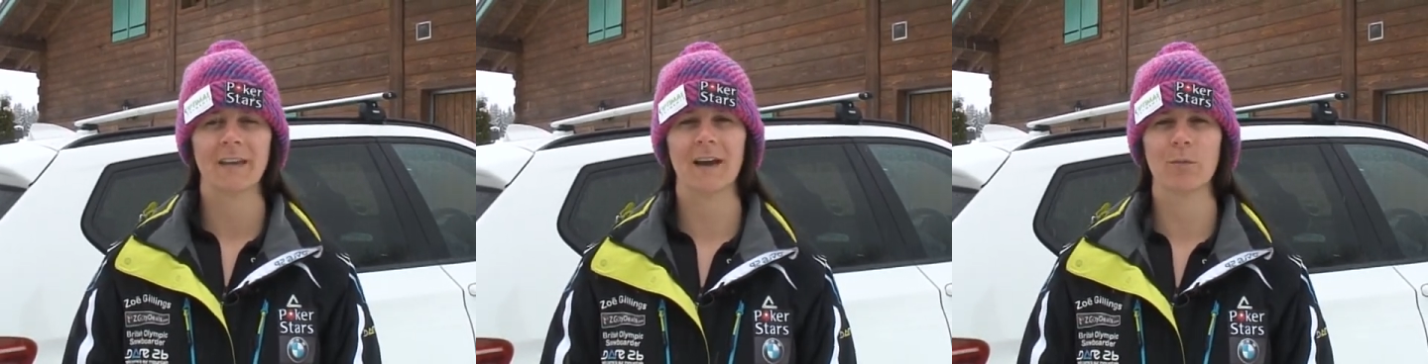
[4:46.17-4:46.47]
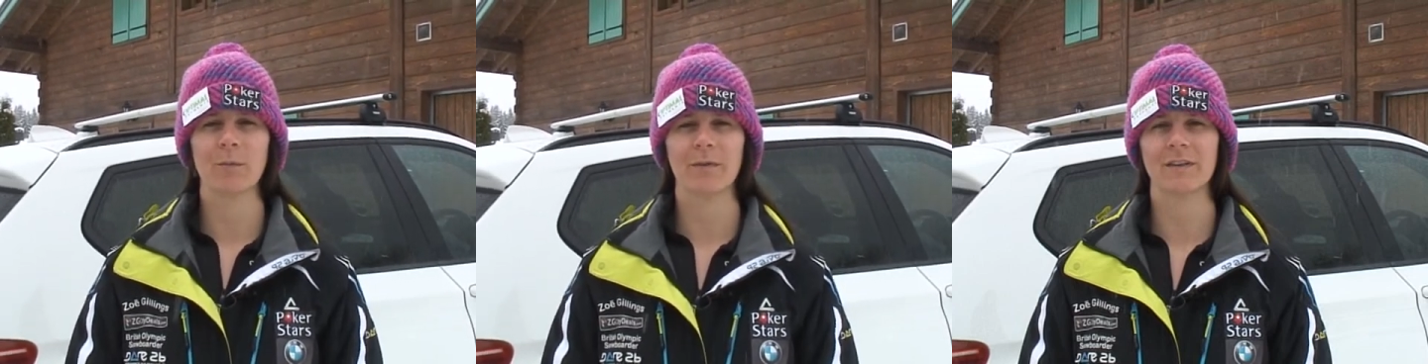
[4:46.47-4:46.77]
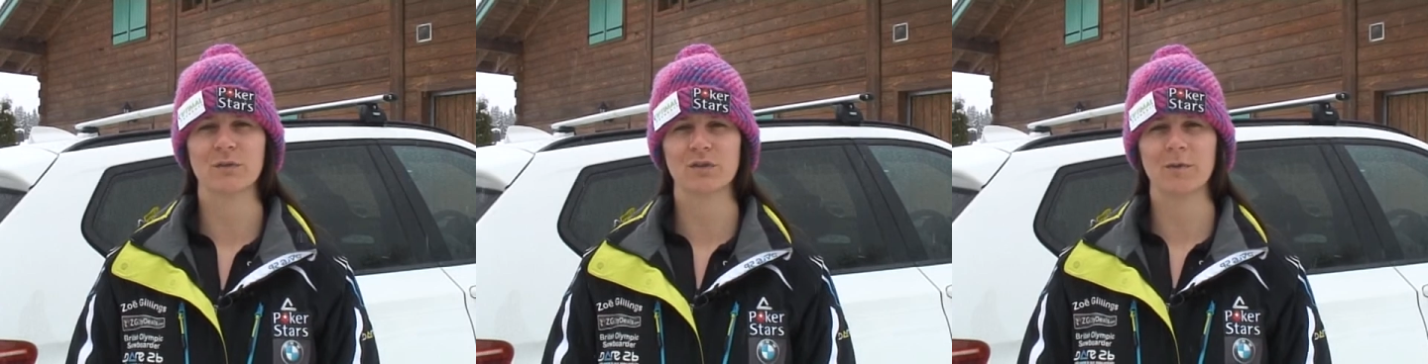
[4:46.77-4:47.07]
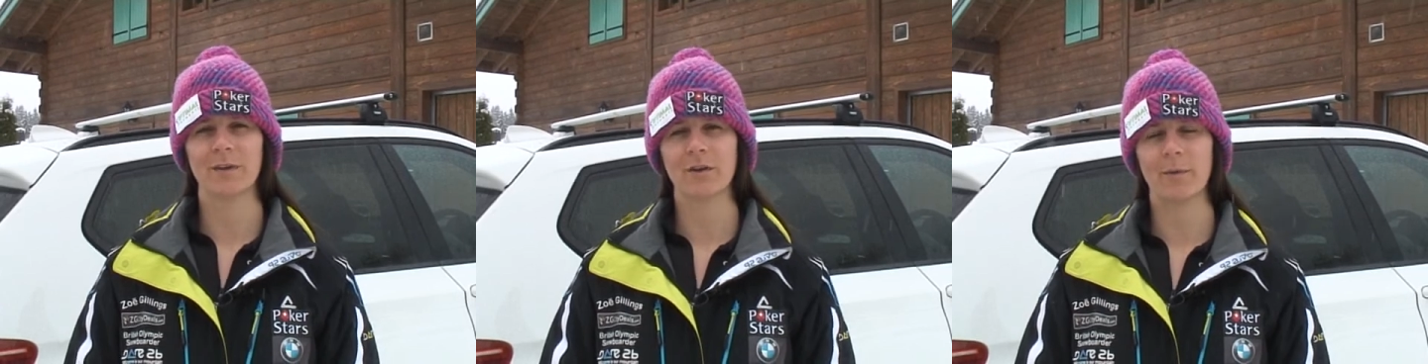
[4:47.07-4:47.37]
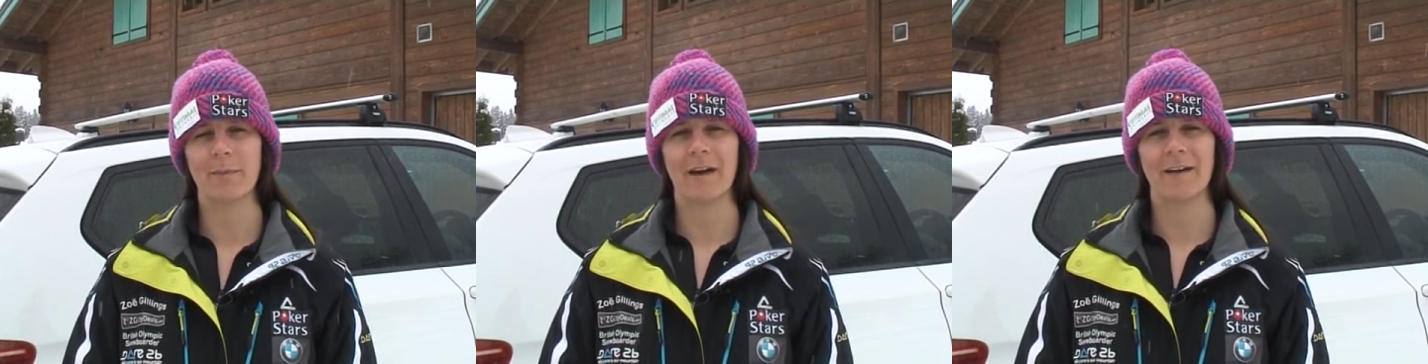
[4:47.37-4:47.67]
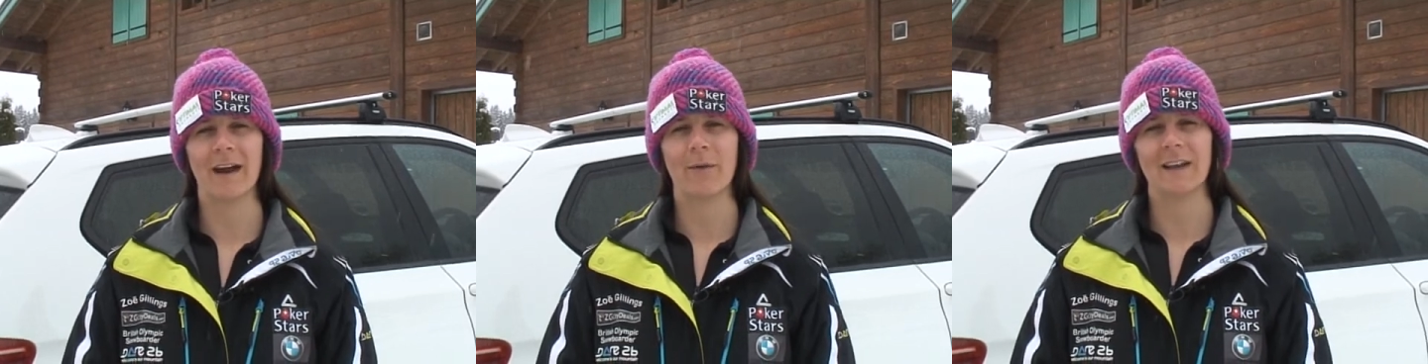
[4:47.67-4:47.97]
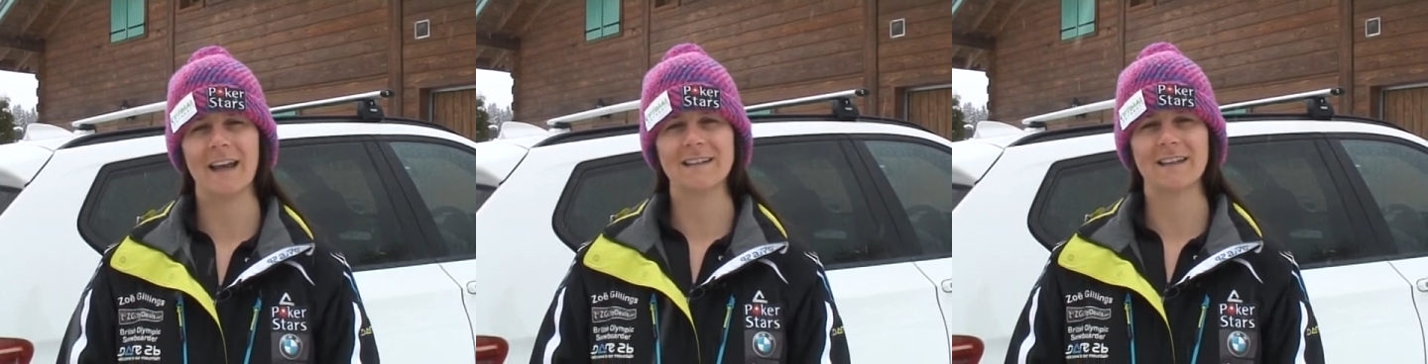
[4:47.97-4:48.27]
and one of my friends was coming up about an
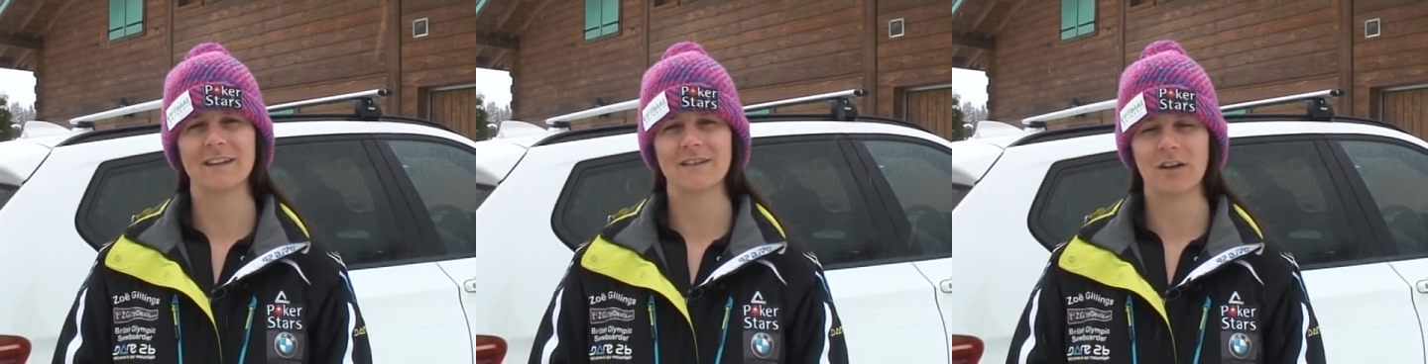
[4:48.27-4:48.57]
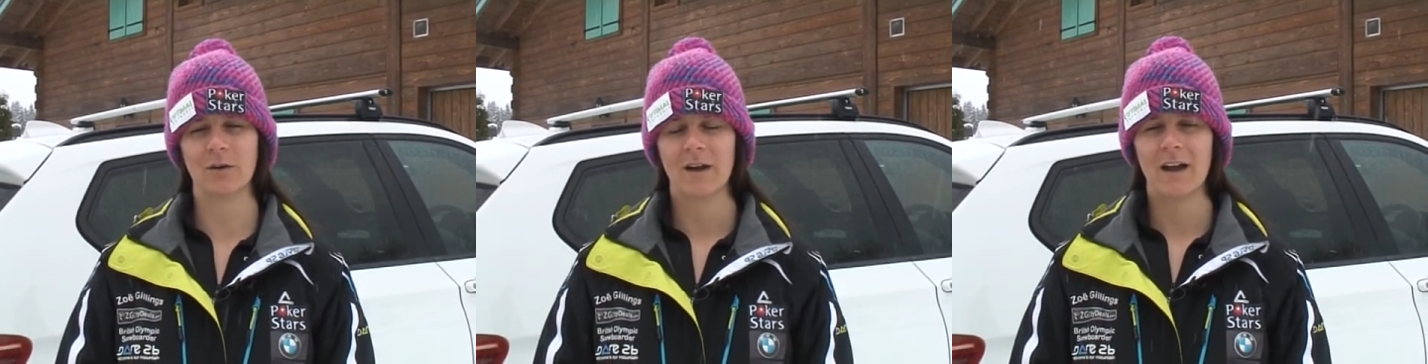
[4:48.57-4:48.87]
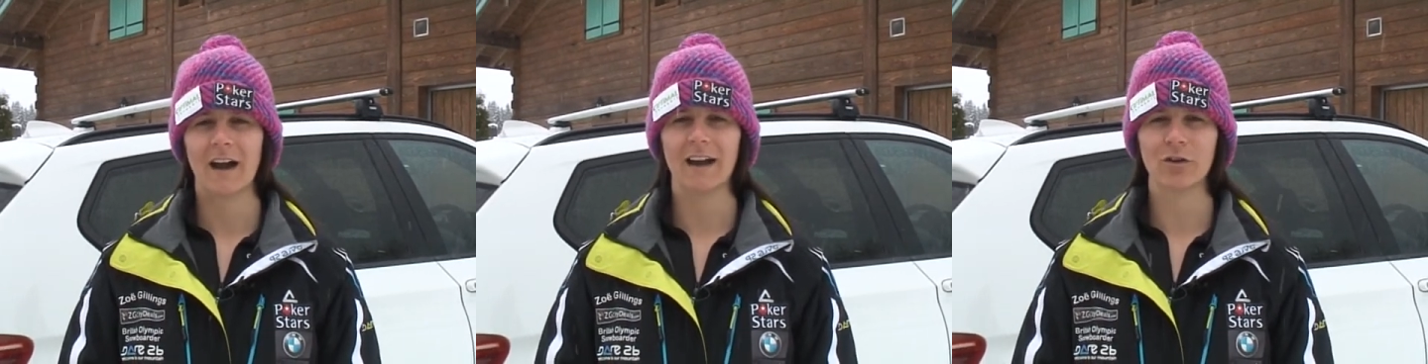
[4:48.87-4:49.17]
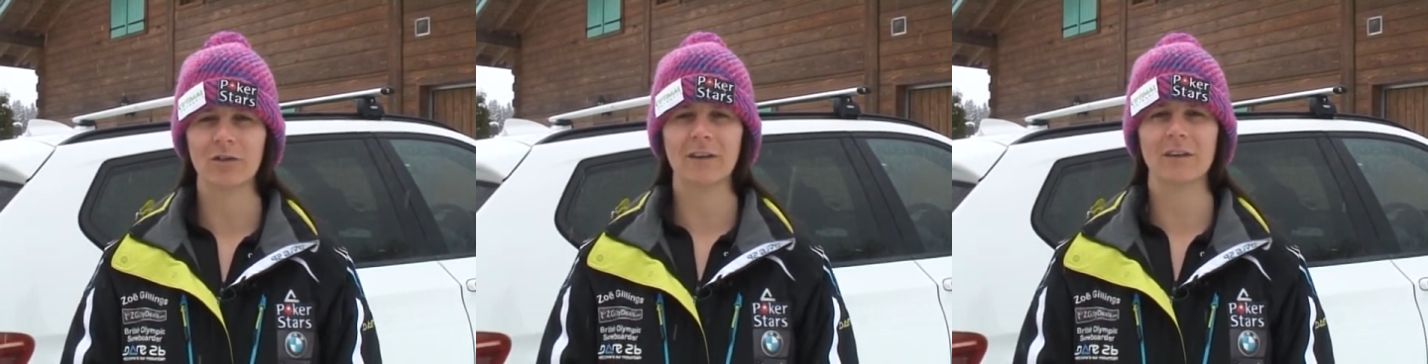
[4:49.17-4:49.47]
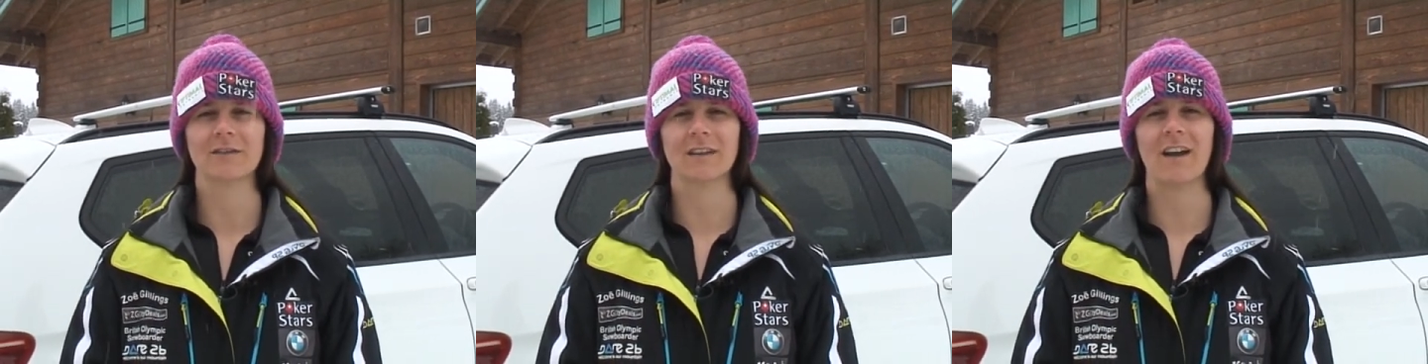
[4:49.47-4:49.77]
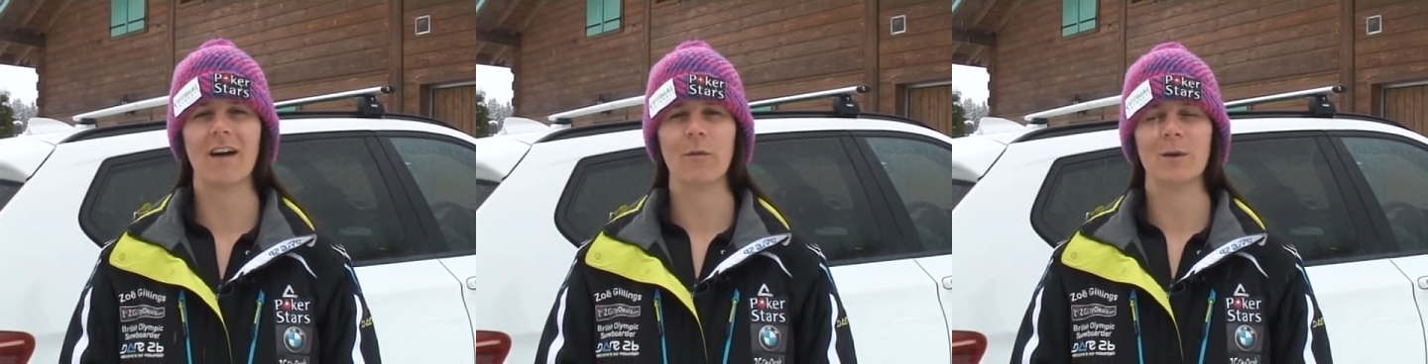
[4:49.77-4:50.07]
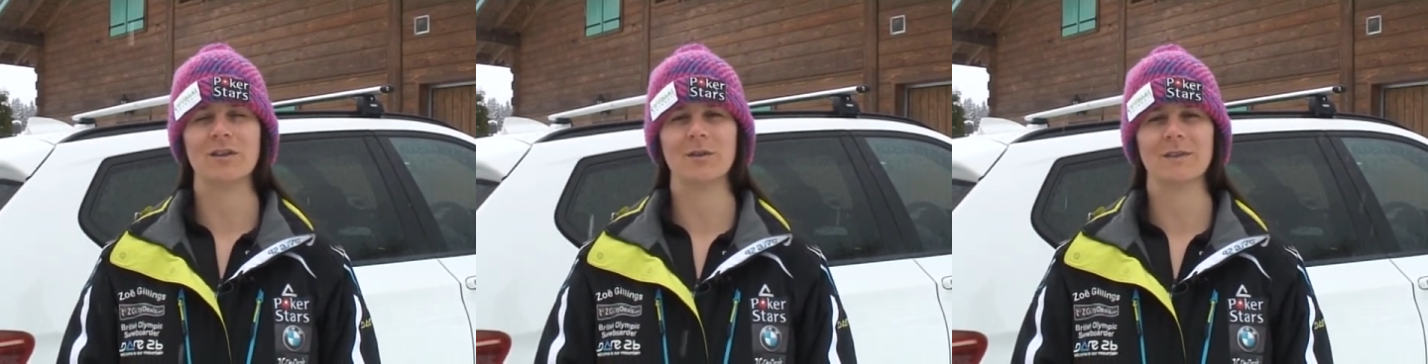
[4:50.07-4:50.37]
hour later, so I unlocked the car
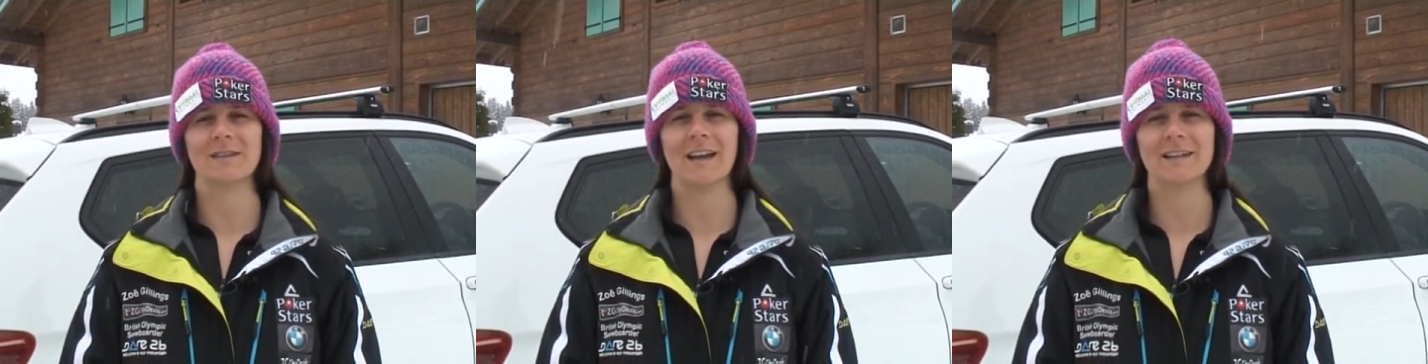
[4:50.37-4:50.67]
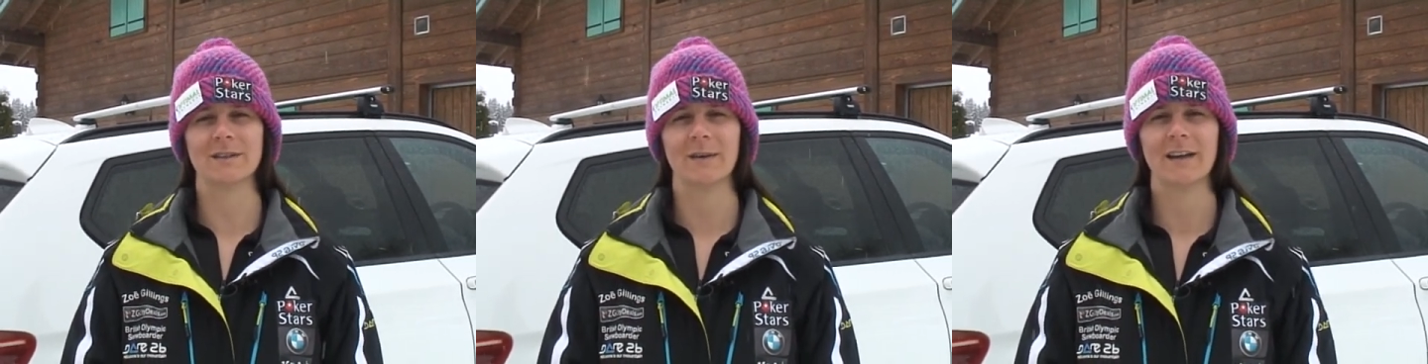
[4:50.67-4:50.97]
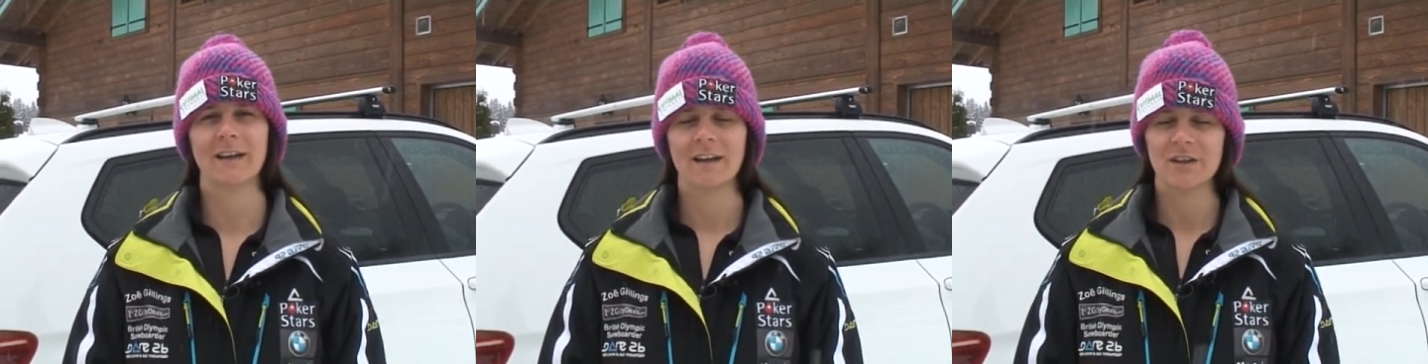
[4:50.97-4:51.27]
when she was next to it.